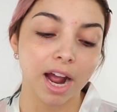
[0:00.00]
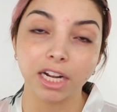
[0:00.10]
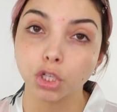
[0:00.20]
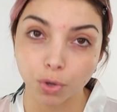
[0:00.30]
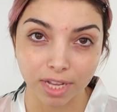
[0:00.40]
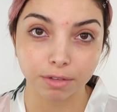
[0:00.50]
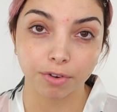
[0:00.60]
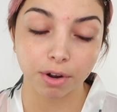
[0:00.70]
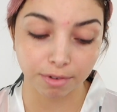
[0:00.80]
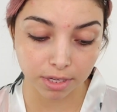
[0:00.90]
and
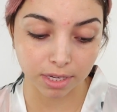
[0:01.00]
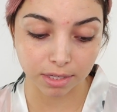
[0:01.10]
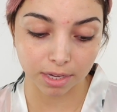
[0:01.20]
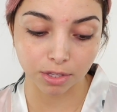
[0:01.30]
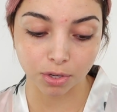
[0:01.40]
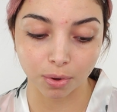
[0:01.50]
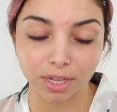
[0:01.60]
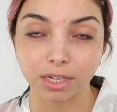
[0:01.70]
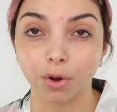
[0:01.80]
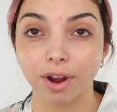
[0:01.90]
transfer resistant. So
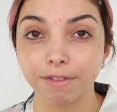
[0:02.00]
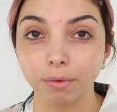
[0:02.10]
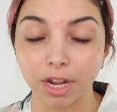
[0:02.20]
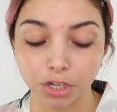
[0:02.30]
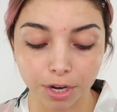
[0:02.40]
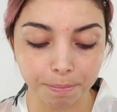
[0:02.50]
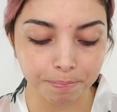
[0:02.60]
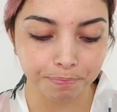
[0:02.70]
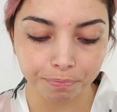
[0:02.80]
it's a great foundation.